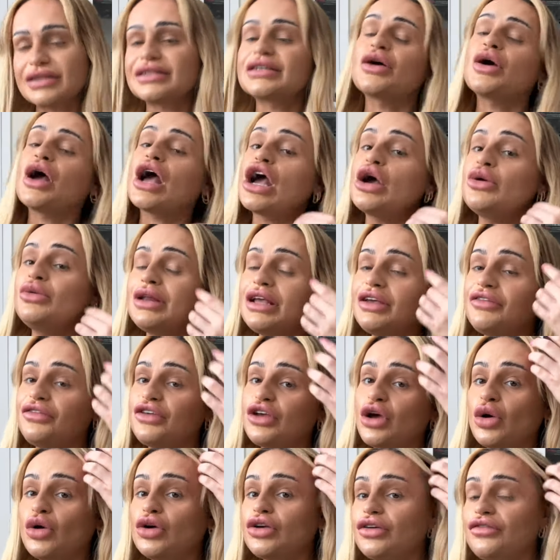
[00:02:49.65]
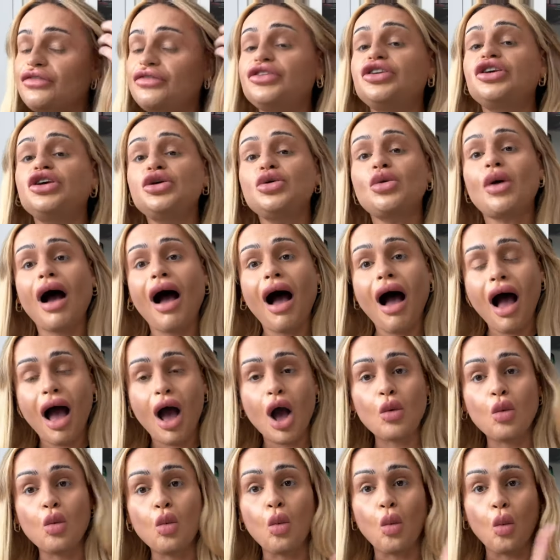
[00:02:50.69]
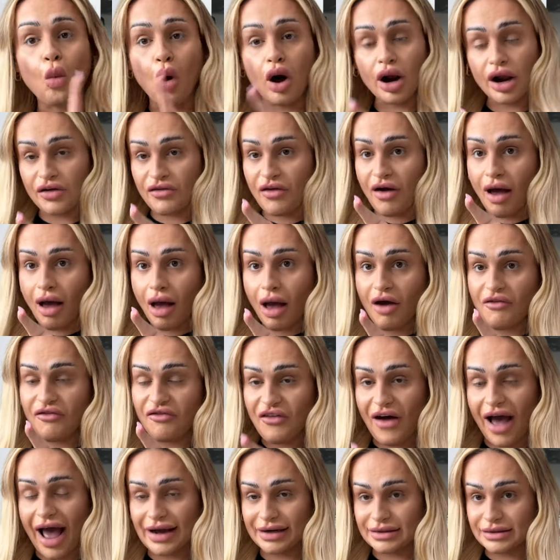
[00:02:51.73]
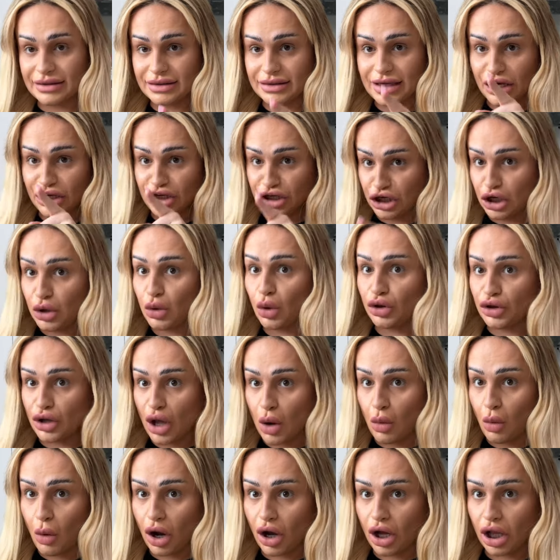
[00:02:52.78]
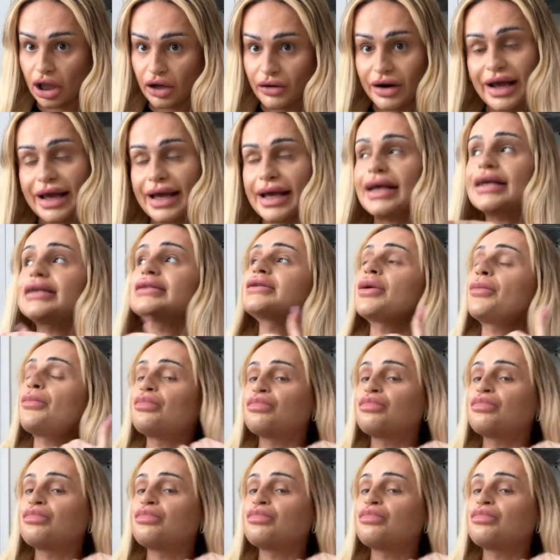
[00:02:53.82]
So only if you if you are her, one of her fans, and you will know what color it is.